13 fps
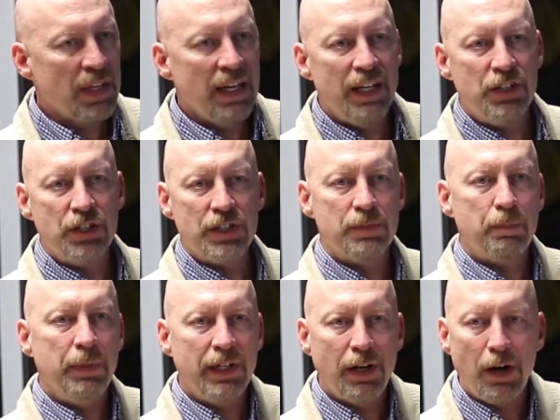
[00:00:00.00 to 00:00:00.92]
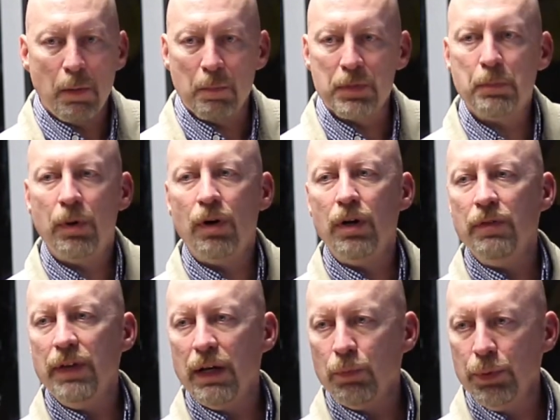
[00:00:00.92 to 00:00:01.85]
It just becomes part of
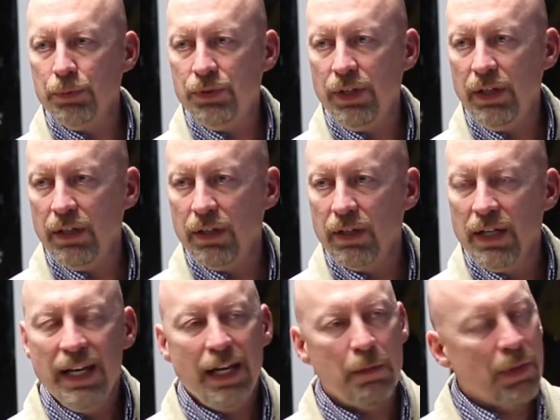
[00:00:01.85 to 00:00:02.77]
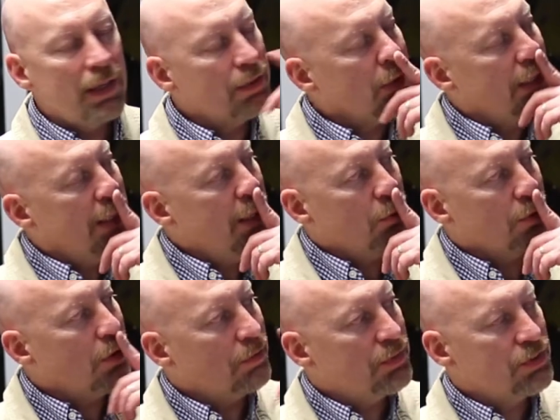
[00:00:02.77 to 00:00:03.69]
that routine. And Michael Leahy will
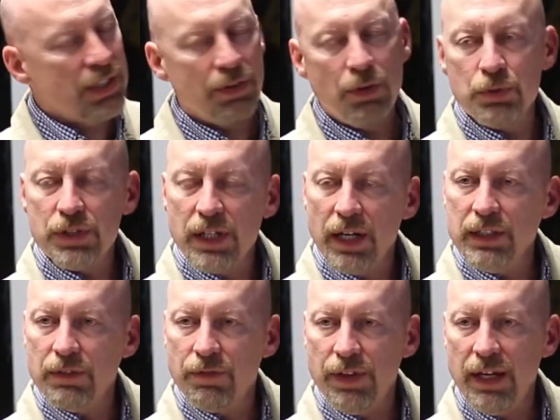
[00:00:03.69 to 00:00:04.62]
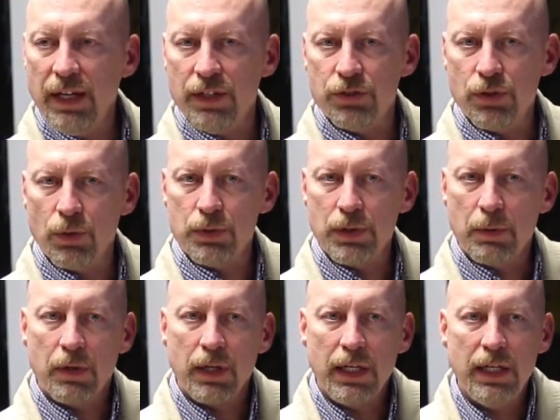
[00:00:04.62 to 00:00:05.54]
often say those kinds of things, those
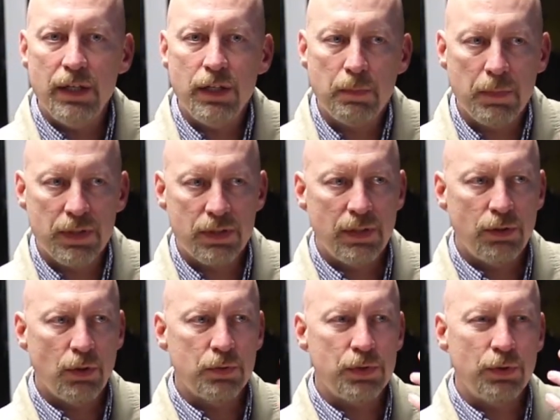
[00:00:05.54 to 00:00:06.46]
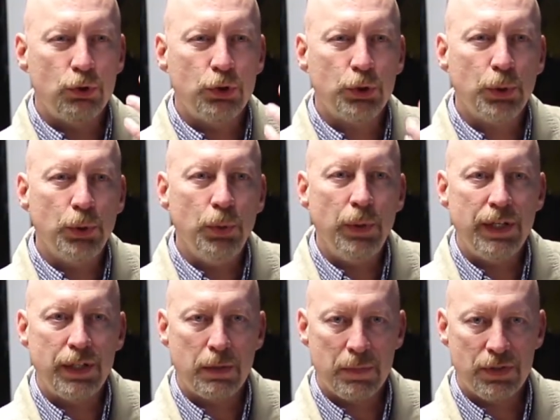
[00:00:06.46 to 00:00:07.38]
true
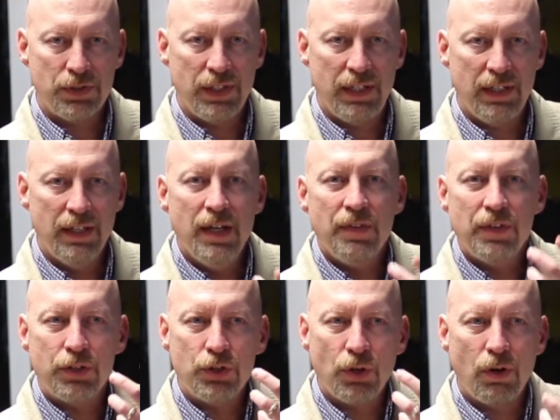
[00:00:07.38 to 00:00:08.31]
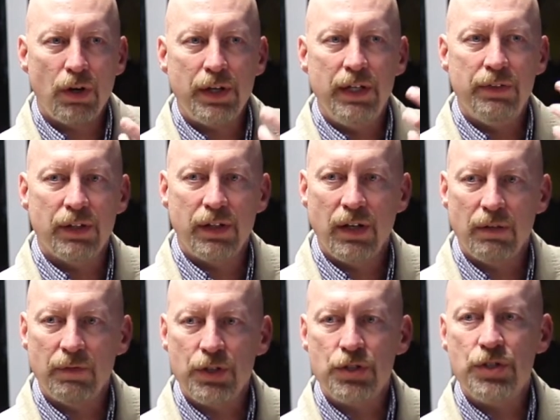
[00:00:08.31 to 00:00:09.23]
intimacy, the talking, the
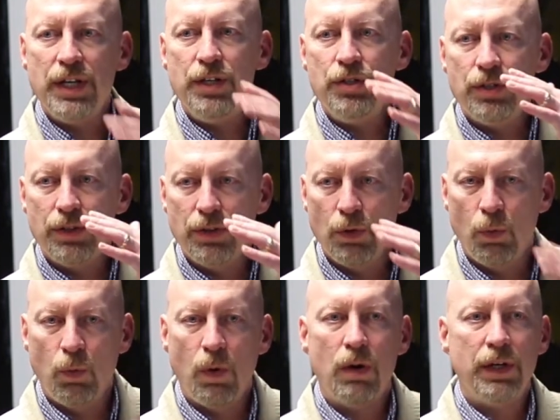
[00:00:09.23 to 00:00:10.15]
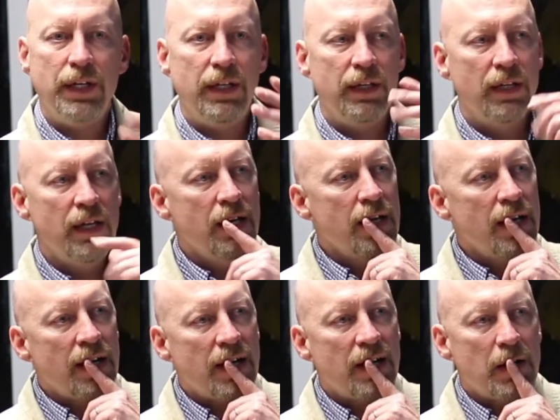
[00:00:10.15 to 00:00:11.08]
conversation, the walking,
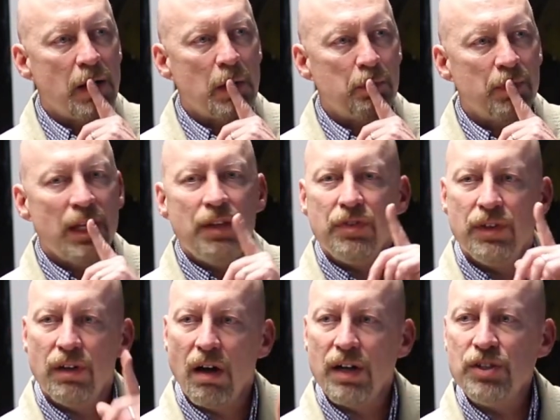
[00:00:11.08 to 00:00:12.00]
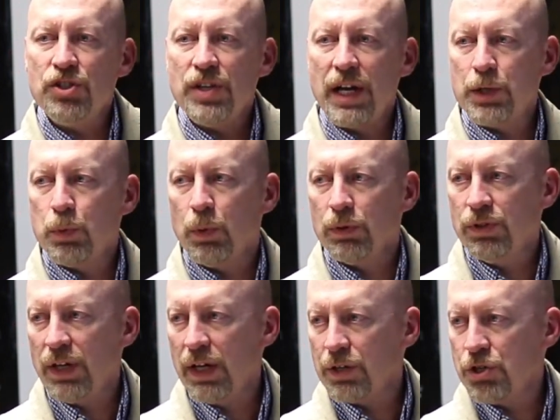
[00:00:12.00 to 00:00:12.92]
non-sexual
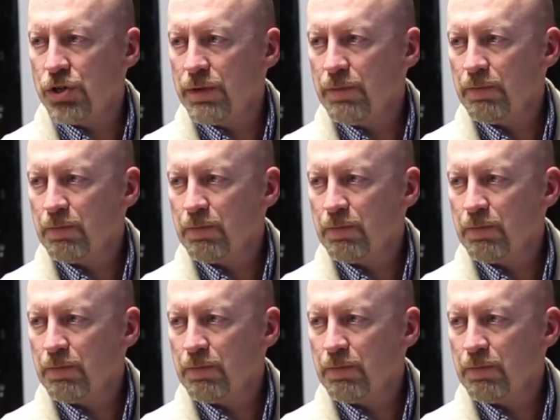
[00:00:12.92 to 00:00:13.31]
touch,